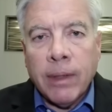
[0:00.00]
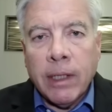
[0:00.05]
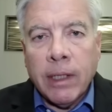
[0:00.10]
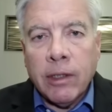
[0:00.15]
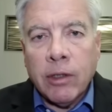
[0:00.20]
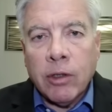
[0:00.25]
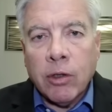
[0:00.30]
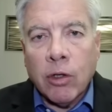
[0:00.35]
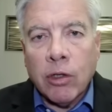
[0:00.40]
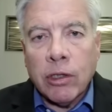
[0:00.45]

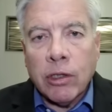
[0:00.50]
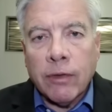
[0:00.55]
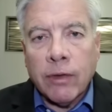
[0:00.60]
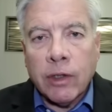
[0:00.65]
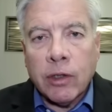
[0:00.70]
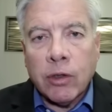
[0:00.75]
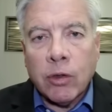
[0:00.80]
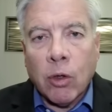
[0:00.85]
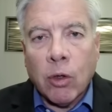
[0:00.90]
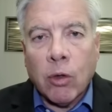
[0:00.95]
in terms
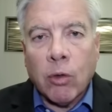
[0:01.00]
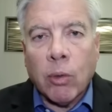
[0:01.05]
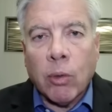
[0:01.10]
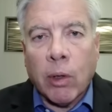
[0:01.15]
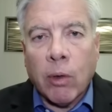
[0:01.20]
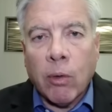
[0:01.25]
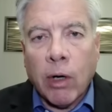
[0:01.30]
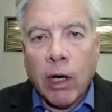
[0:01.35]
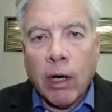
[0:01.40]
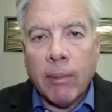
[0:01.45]
of its total
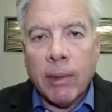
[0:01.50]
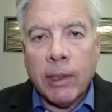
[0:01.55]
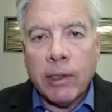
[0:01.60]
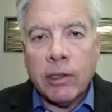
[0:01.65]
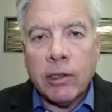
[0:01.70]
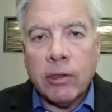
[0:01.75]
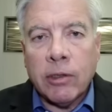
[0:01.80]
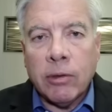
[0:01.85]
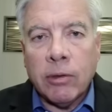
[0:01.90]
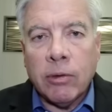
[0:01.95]

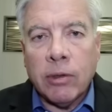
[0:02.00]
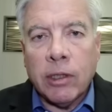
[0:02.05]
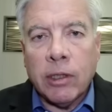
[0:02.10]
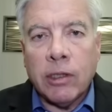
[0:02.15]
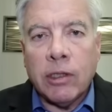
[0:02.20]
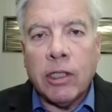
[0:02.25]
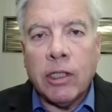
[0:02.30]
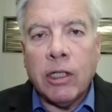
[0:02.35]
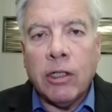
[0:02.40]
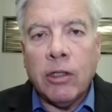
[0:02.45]
requirements to
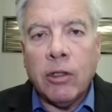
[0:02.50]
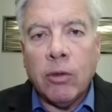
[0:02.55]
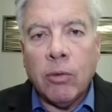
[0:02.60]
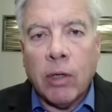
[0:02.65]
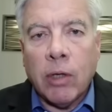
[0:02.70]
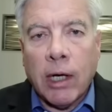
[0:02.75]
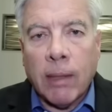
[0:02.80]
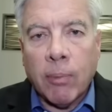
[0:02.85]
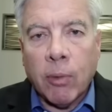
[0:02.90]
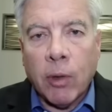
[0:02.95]

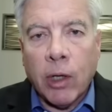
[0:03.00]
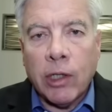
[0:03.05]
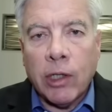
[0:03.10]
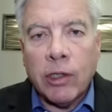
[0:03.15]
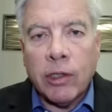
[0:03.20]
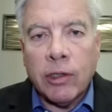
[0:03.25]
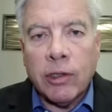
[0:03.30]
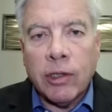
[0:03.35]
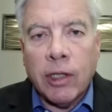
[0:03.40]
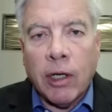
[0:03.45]
continue
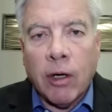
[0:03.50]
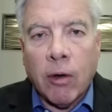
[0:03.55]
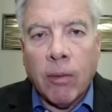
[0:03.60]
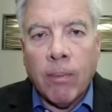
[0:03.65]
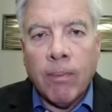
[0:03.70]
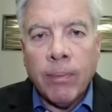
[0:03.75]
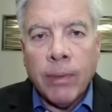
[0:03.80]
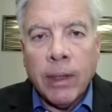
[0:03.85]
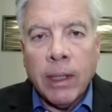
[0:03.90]
operations there,